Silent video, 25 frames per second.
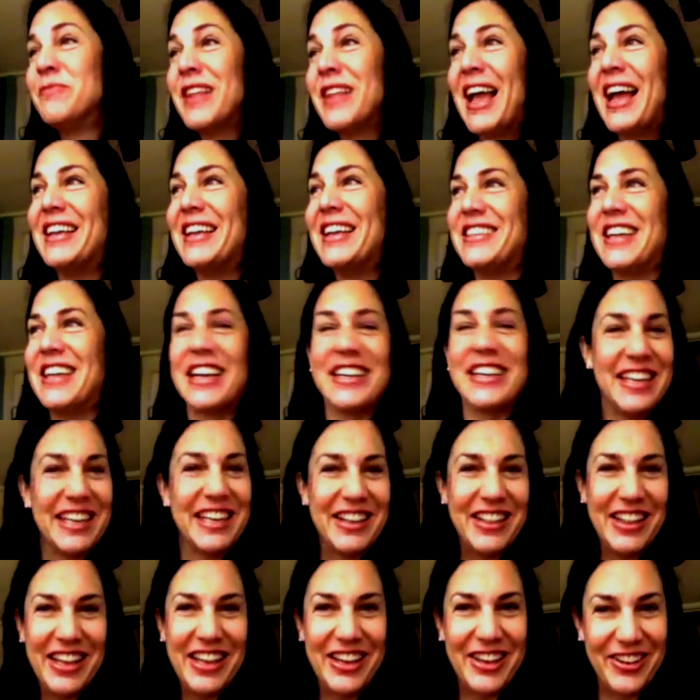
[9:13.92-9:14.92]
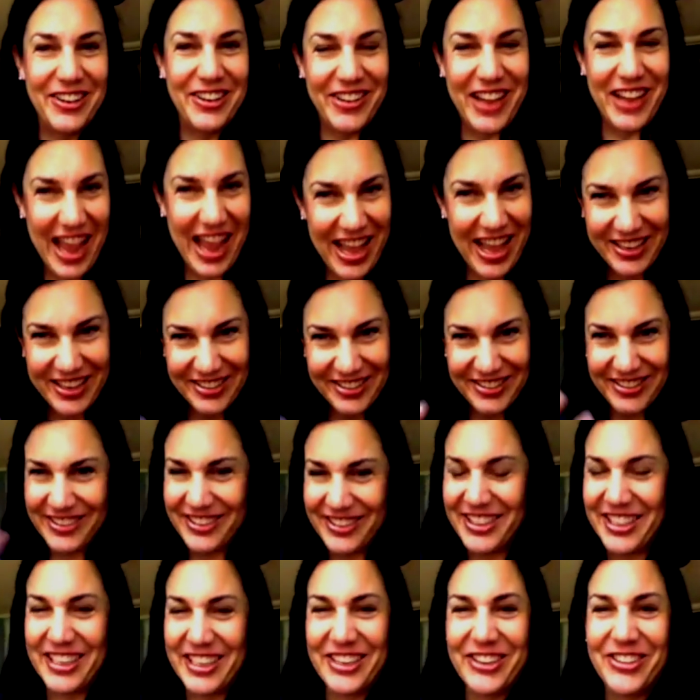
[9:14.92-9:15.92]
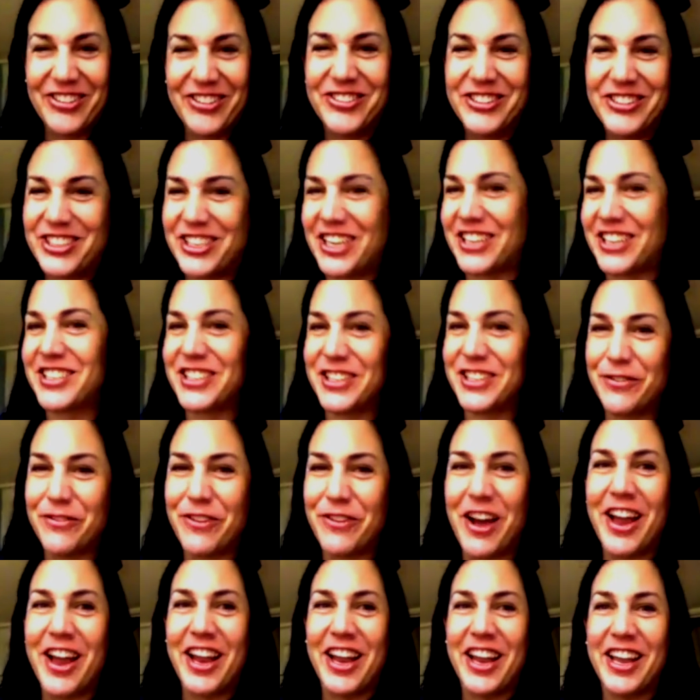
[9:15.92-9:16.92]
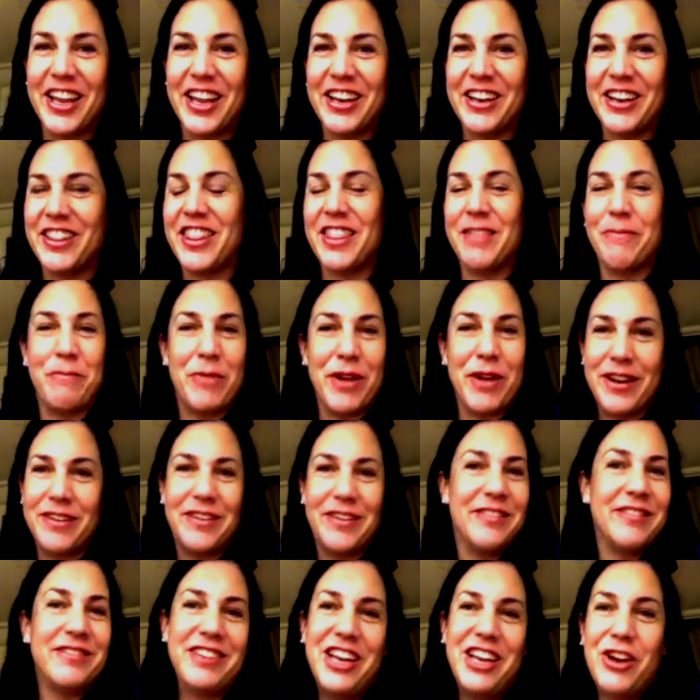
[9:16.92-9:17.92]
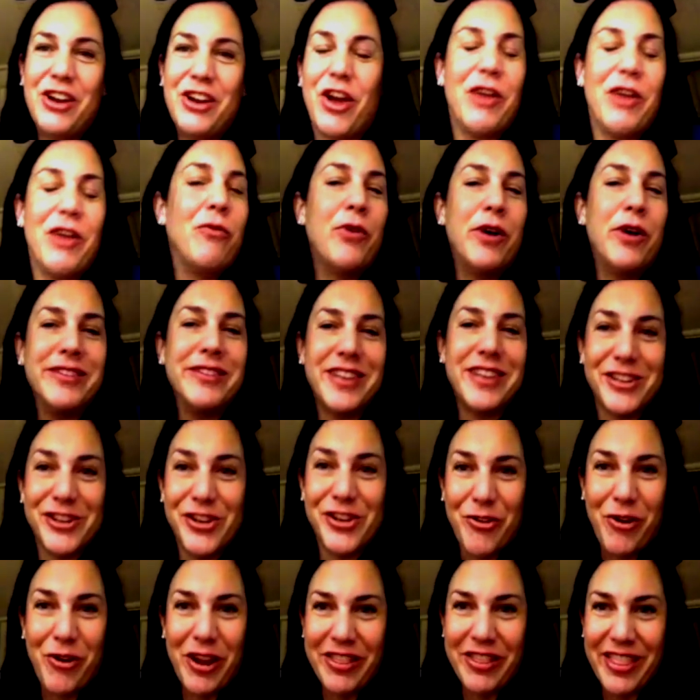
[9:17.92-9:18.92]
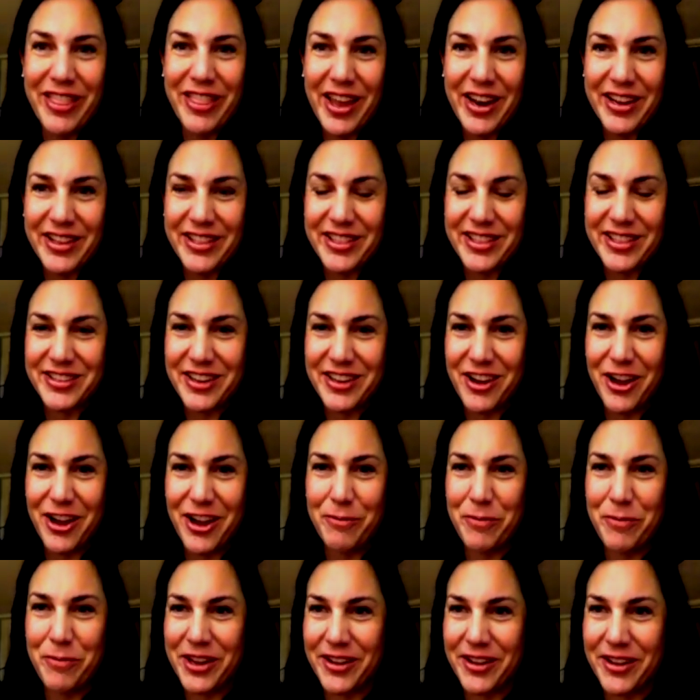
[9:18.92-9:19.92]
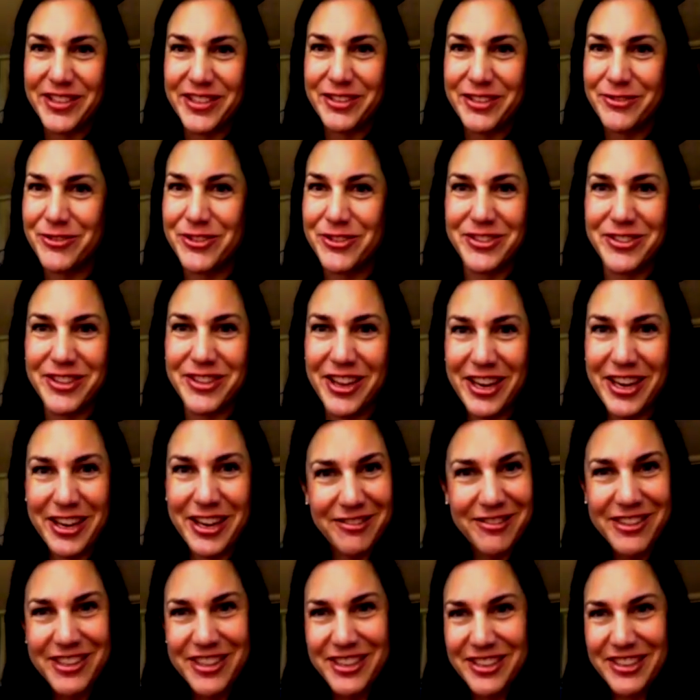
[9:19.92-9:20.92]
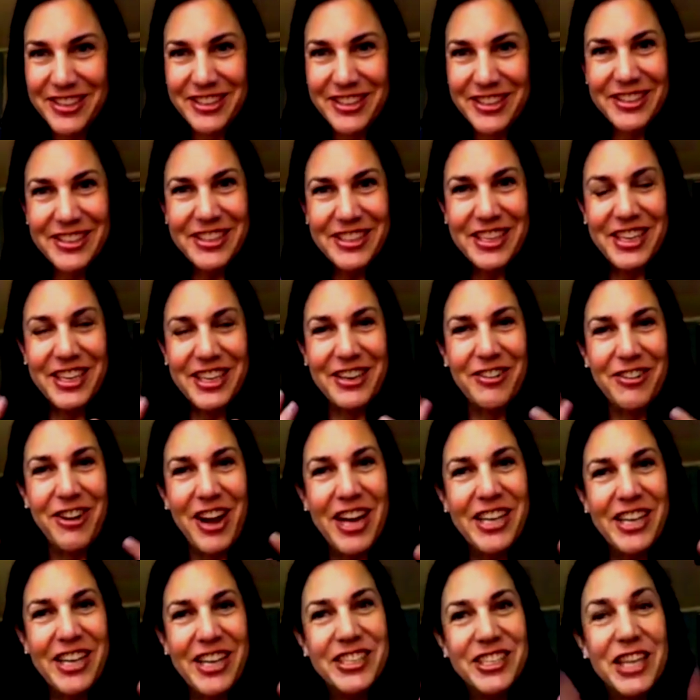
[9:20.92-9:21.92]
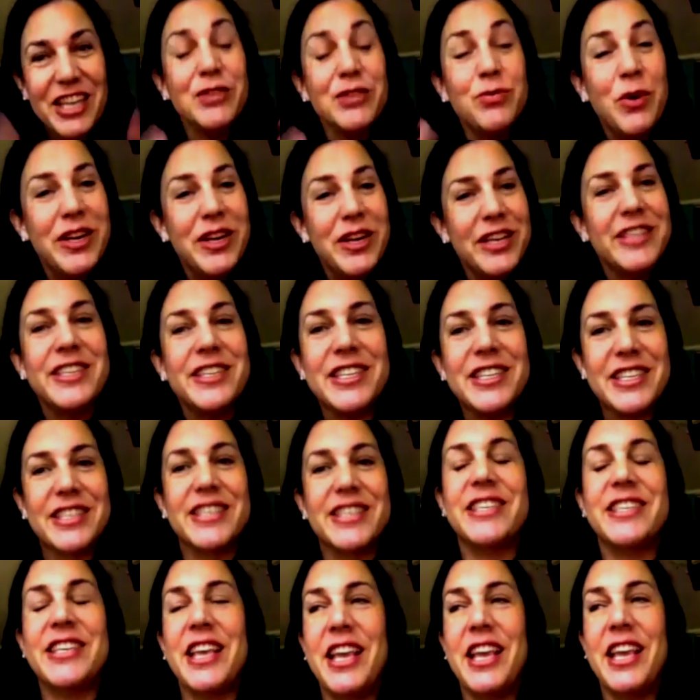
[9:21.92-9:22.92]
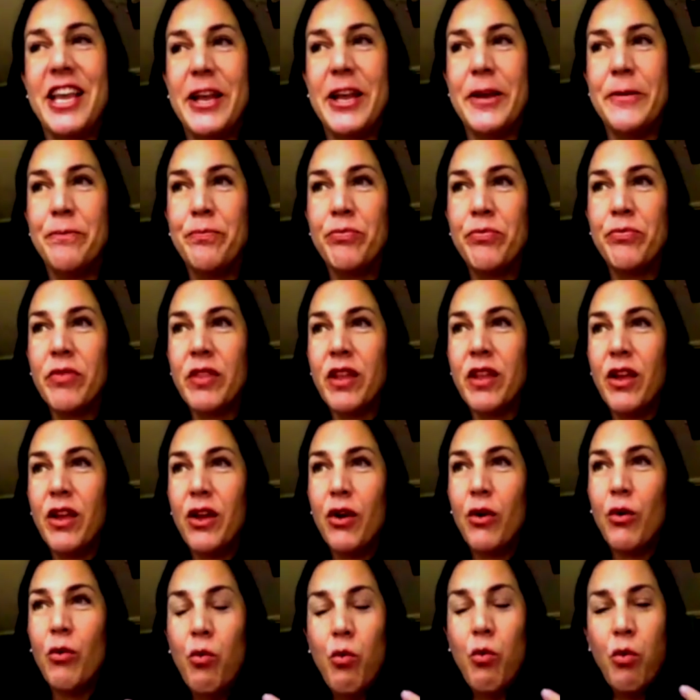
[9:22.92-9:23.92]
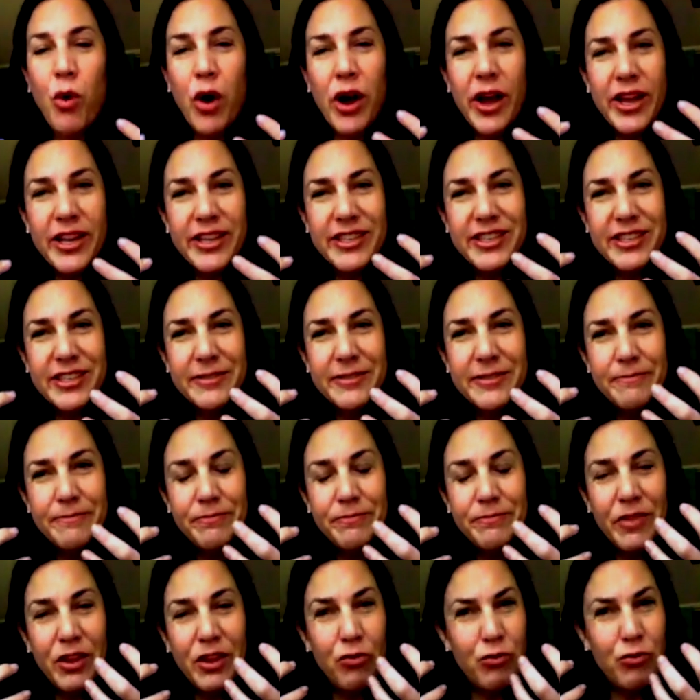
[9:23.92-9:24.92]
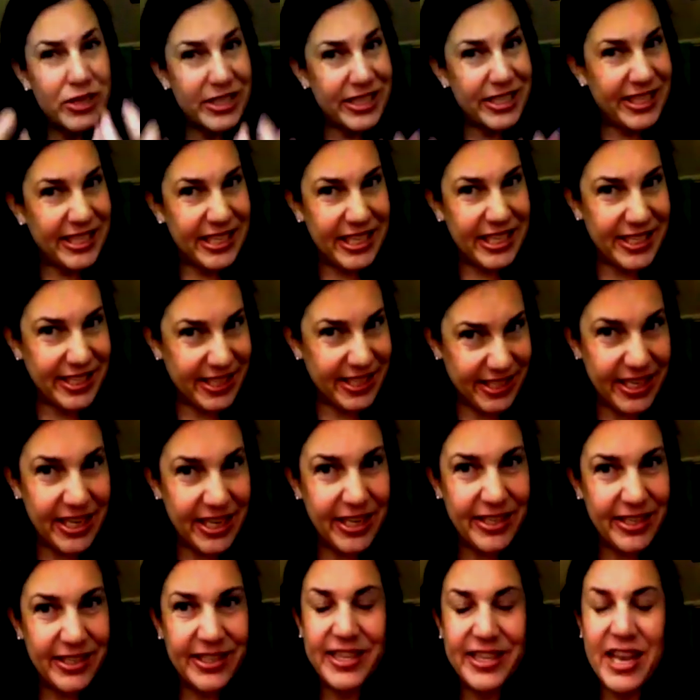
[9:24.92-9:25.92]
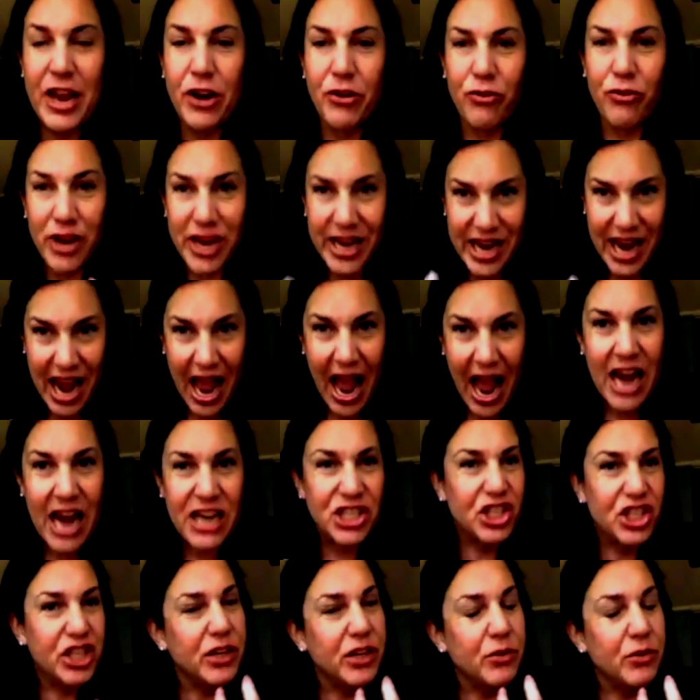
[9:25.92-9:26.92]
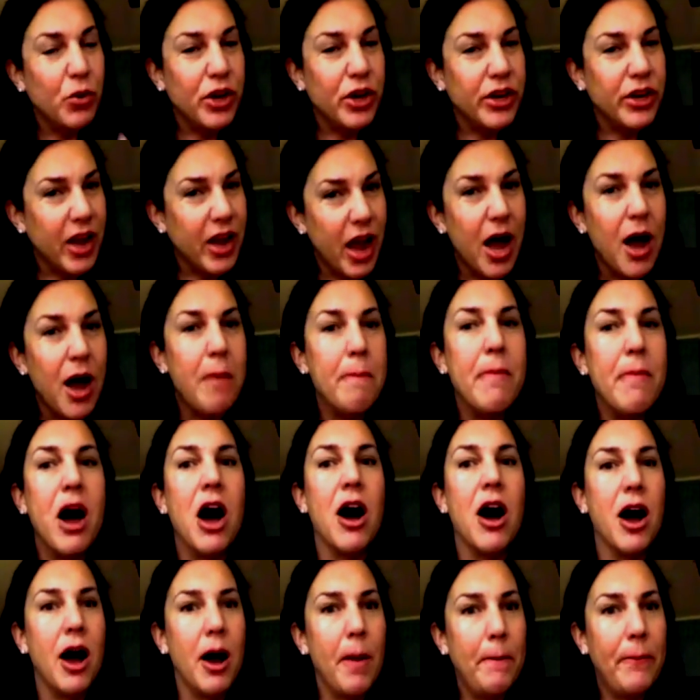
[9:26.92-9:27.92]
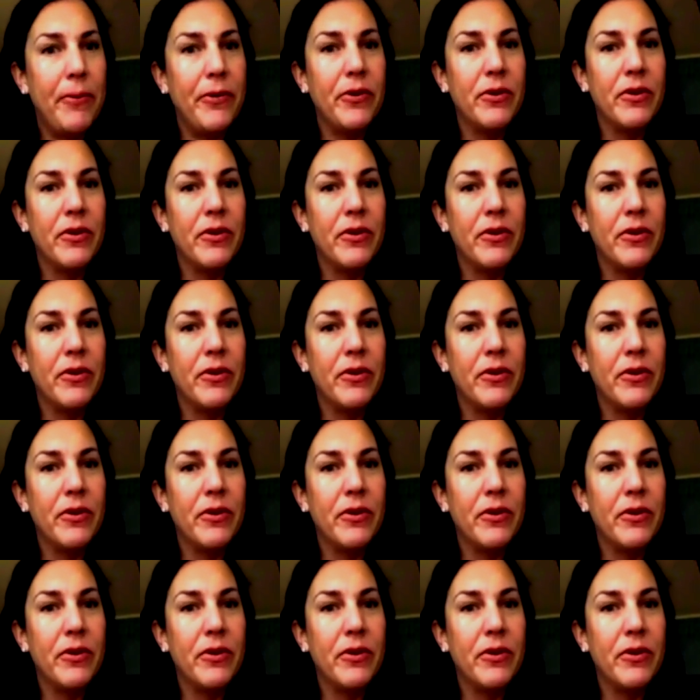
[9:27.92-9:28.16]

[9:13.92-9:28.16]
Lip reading: And technically you can, you know, justify it. But, you know, I wasn't doing that at the time because it was like, you know, I just wanted to see what resistance and reaction would come up,